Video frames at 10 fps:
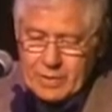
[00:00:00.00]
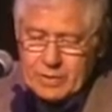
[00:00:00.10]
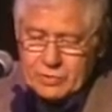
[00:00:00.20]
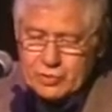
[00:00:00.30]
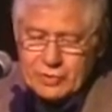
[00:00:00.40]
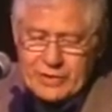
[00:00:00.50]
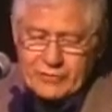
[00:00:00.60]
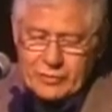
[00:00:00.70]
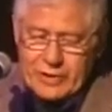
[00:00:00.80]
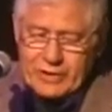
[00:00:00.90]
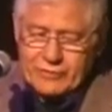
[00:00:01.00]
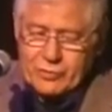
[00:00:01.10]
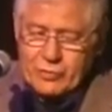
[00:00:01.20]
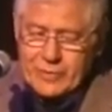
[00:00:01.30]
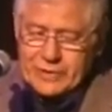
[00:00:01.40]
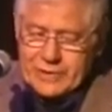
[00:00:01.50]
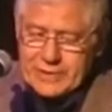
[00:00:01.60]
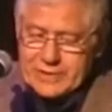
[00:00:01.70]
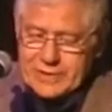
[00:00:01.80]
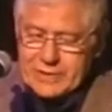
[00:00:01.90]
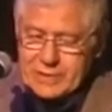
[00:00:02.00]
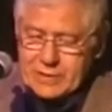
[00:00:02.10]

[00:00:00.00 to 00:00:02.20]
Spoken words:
should ever have to witness